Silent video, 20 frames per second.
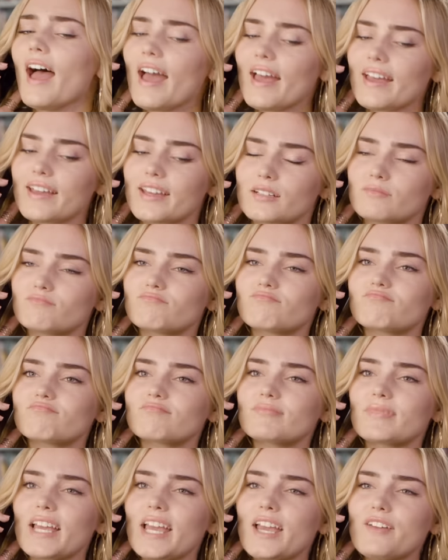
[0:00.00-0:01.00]
Hey.
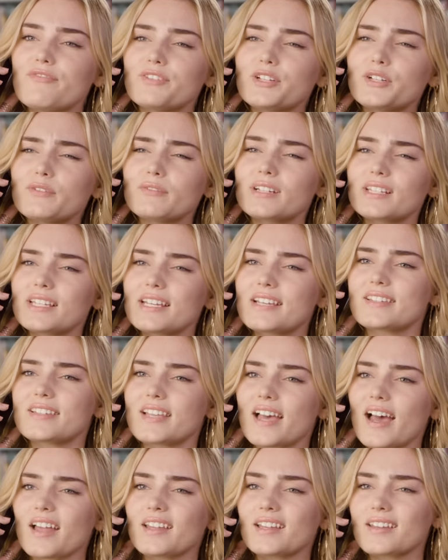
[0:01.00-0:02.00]
If you're really
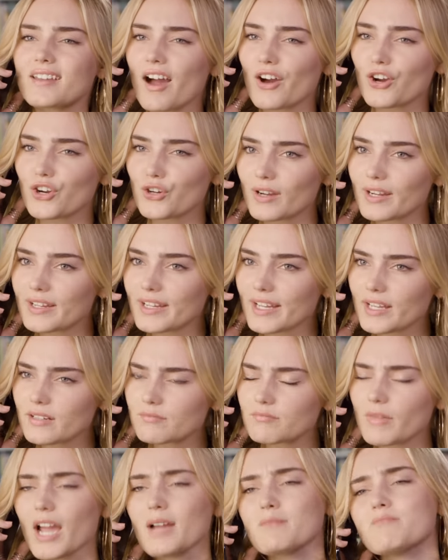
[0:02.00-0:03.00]
Zed and not Cricket,
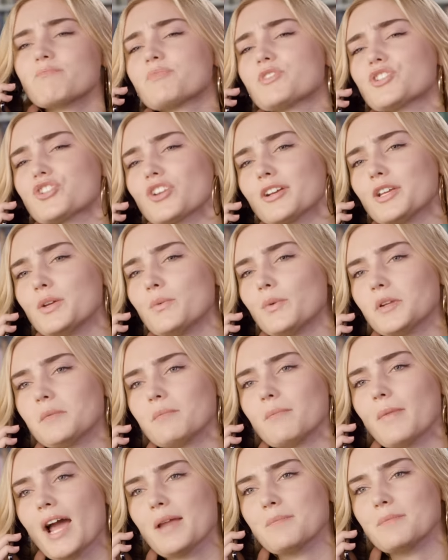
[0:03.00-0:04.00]
I'm sure you wouldn't
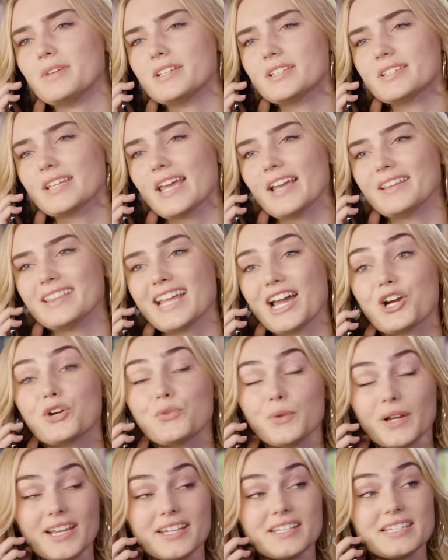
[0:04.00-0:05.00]
mind me saying that
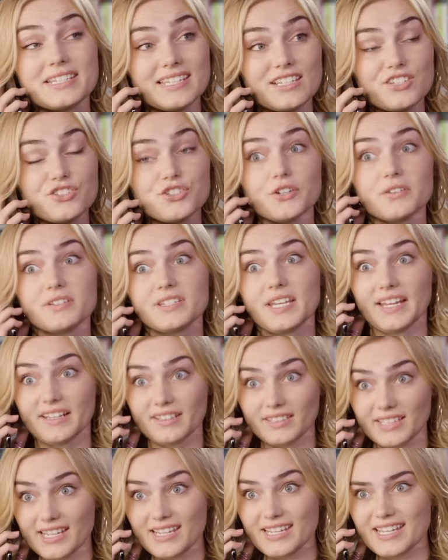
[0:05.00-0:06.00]
Cricket's sister
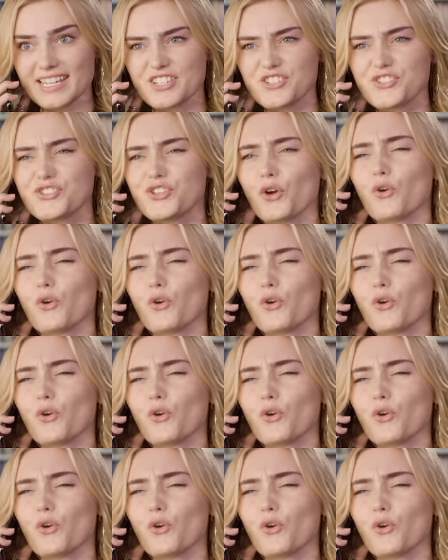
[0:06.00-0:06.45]
Tilly is the